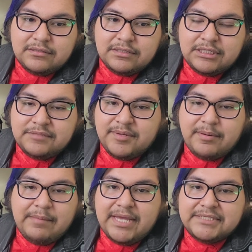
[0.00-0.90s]
She's been
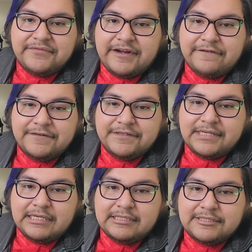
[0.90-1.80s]
my best friend ever
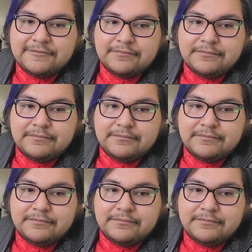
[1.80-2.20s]
since.